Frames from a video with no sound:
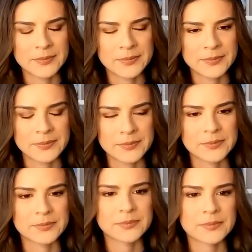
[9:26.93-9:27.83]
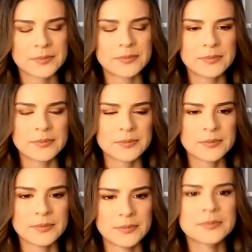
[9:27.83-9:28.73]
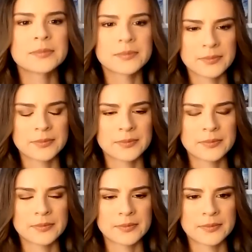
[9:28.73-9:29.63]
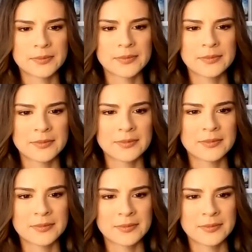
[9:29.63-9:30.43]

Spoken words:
The person shown says nothing.